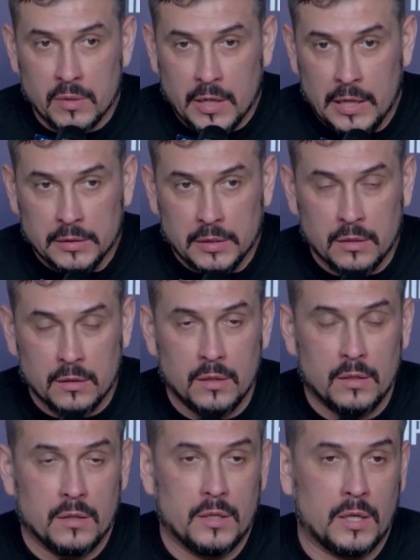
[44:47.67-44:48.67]
Then
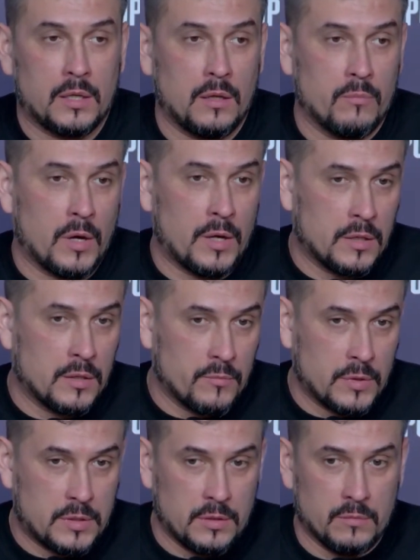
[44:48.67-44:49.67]
yet another
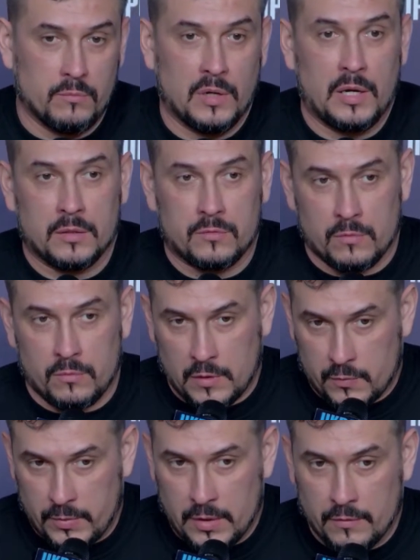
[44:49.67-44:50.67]
project of ours is
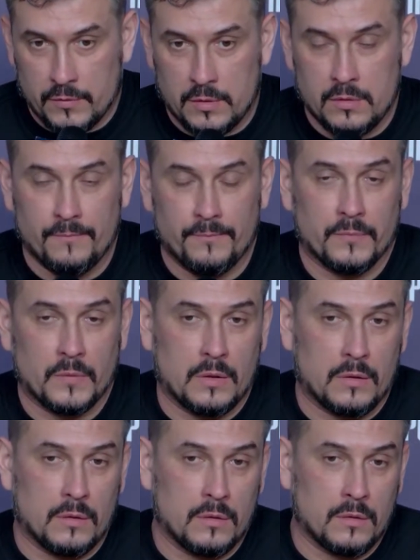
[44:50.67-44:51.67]
Collaborationist,
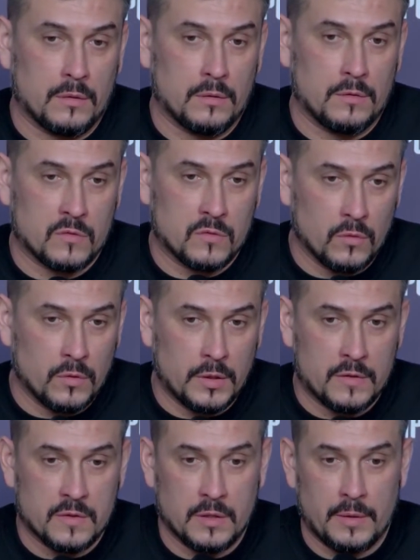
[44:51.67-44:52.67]
which
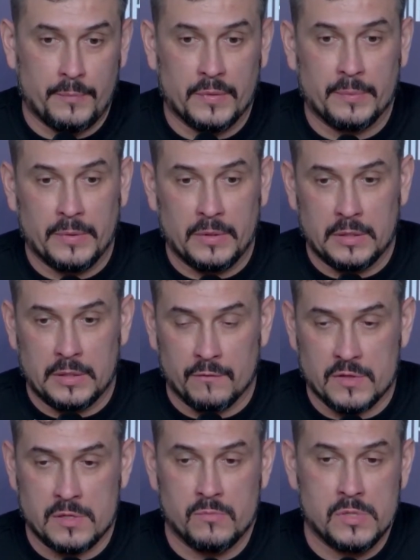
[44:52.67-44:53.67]

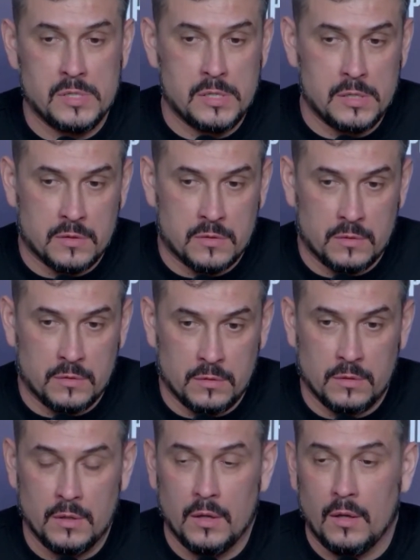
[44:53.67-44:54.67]
has a
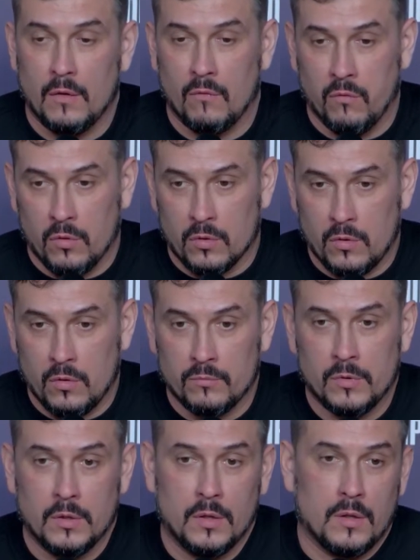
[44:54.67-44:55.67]
lot of goals. First of
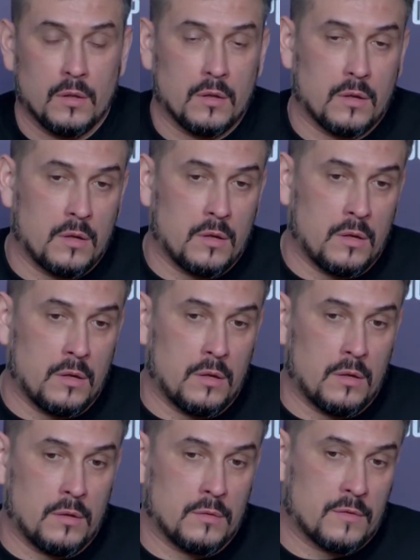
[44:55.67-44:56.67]
all, to cease
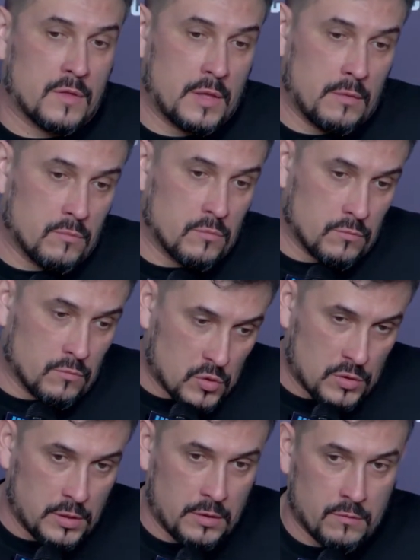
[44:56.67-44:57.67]
any
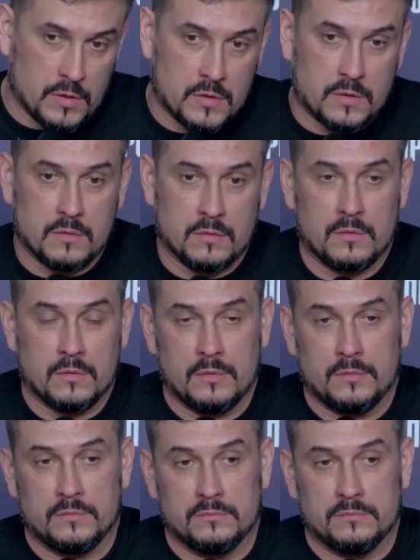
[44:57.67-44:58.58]
cooperation with the enemy,